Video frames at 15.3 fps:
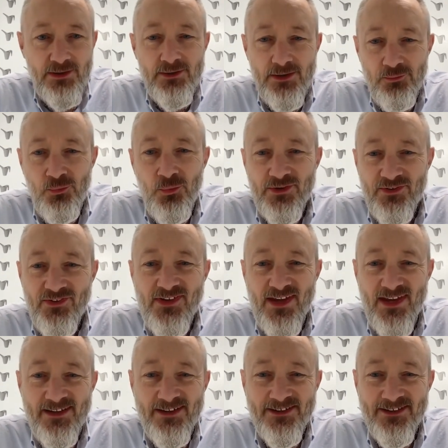what
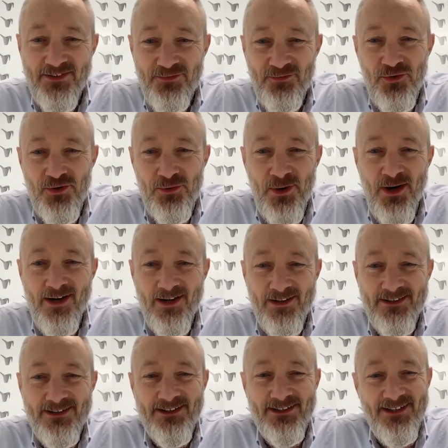scales for a
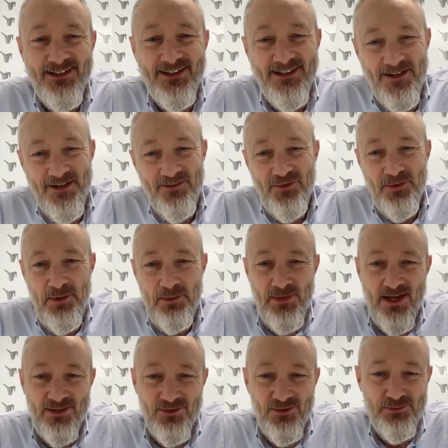while from a
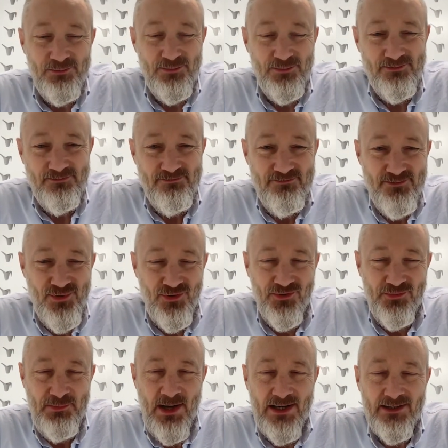manual
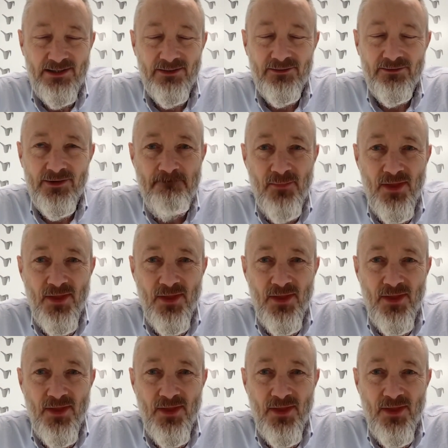perspective, right?